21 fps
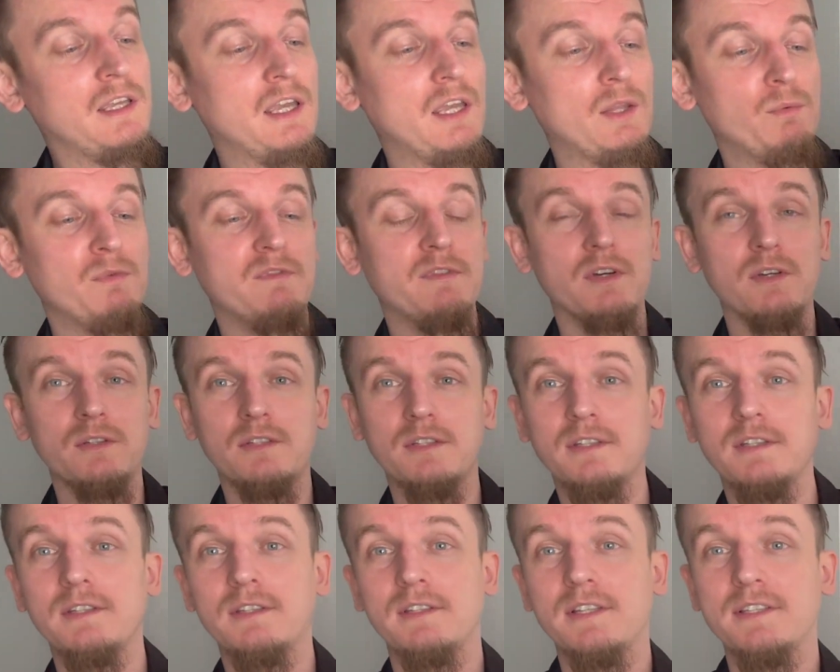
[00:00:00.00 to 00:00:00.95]
And we've got
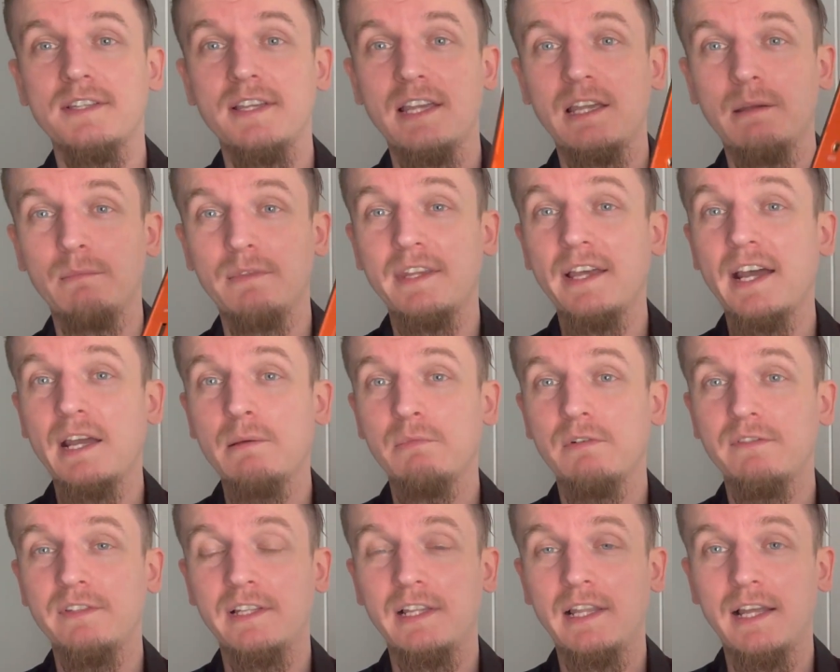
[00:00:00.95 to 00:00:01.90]
the same type
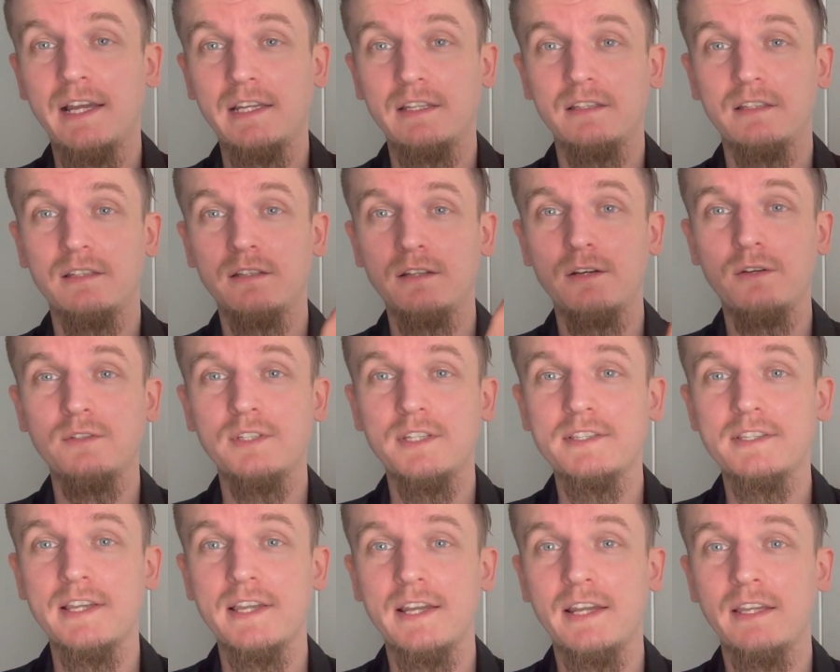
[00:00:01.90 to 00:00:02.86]
of the light on the
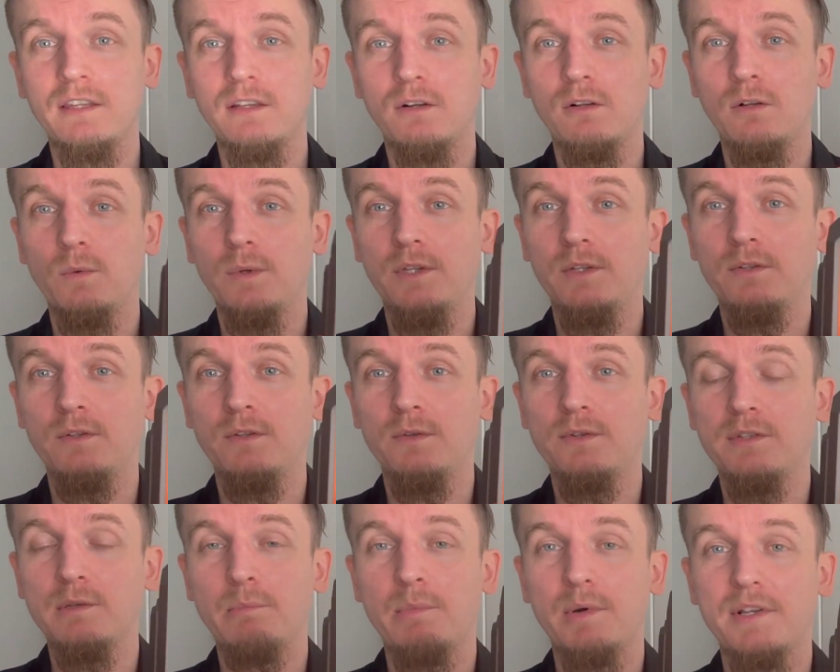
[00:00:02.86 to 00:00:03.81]
side. All we need to do is
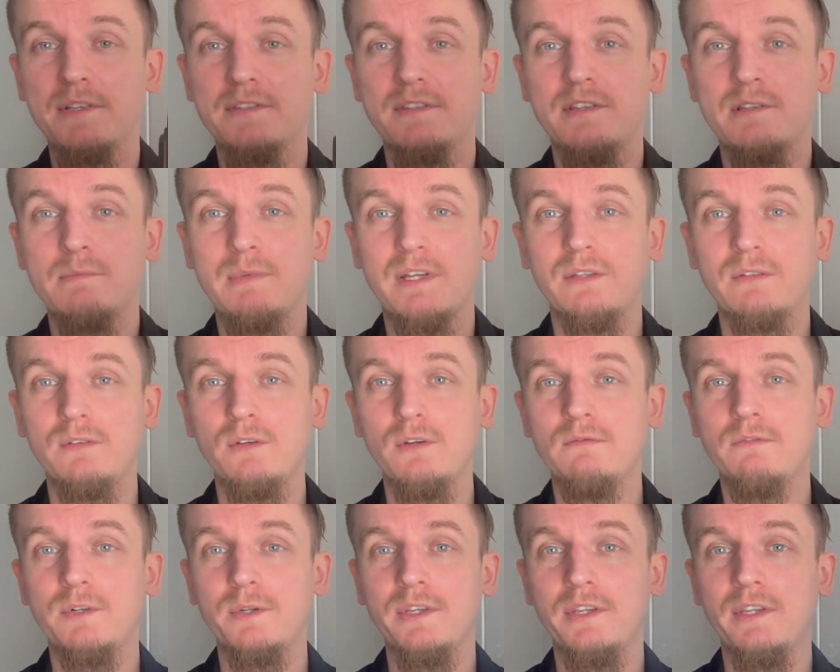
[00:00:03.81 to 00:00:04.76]
to press this button
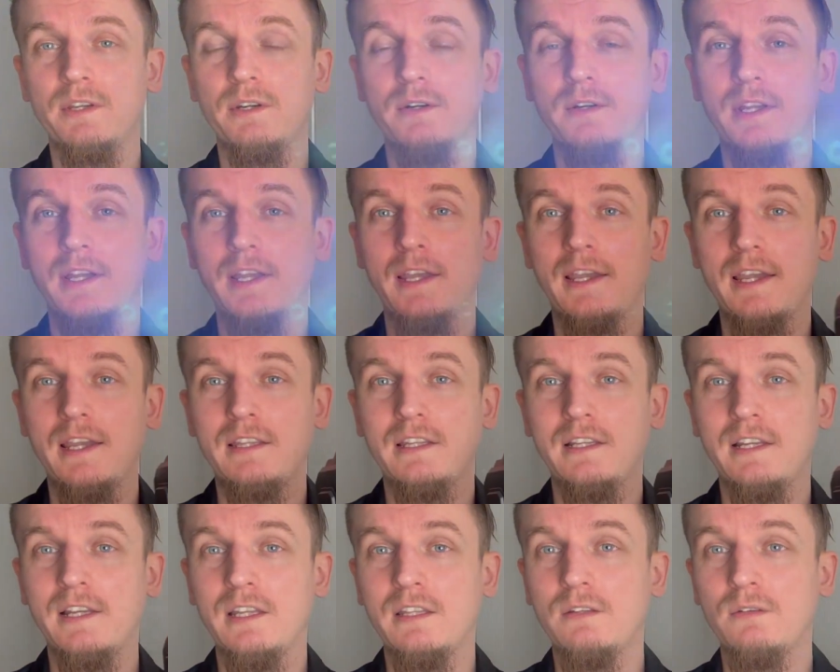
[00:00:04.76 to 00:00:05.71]
over here. And
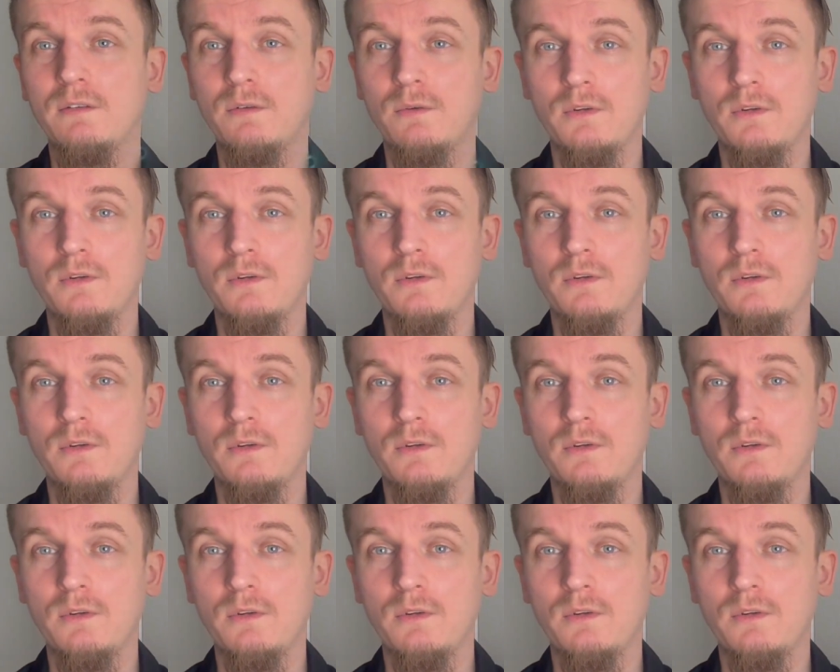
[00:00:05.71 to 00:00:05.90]
again,